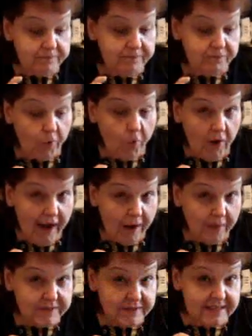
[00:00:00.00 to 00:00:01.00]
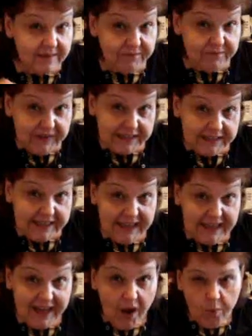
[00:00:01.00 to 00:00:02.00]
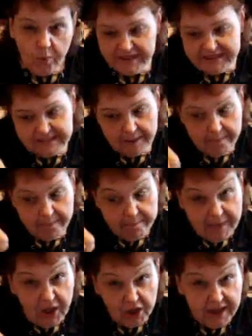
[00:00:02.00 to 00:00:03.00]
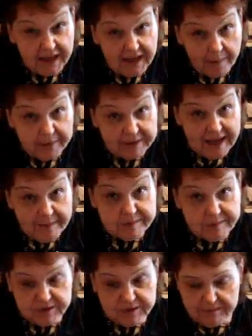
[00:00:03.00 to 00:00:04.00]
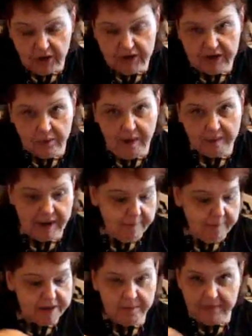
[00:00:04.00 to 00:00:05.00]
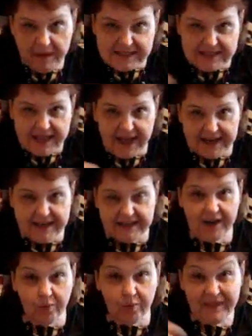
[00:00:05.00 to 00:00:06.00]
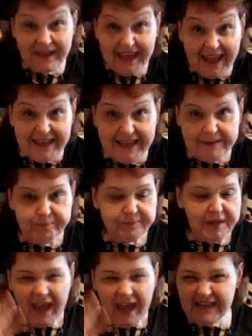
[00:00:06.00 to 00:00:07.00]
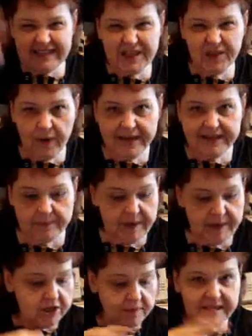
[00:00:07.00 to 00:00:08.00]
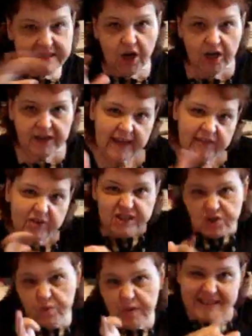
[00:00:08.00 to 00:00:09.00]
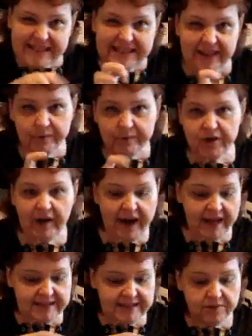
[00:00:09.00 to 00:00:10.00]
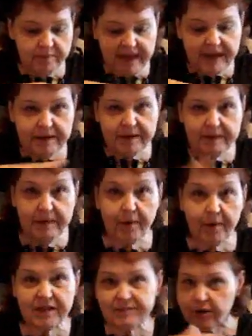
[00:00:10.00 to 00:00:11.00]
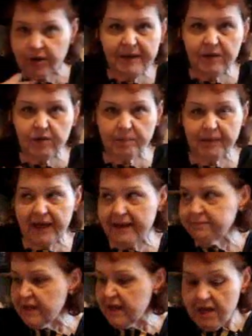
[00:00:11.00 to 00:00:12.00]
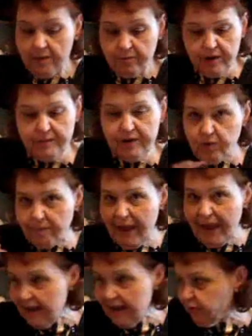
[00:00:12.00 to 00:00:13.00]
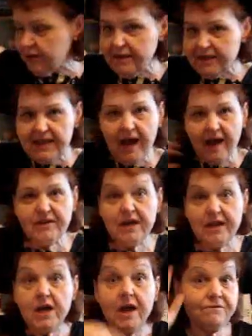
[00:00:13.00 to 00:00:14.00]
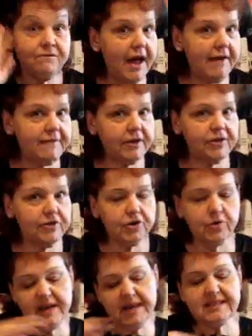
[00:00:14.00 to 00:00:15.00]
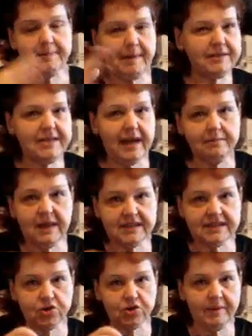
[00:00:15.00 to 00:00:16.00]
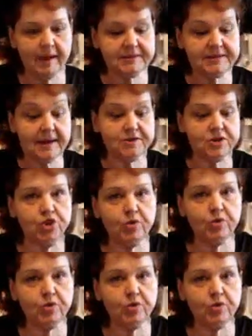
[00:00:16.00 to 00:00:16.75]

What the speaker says: 4 ounces of Philly with some milk, a couple tablespoons of milk, and you whip it up and you mix that into there with an egg, and it's in the recipe, and you mix it all together and squeeze it together with your hands and make them into meatballs, put them into a plate, put them into a pan, put them in the oven, 500 degrees, about 10 minutes, stir them a couple times, and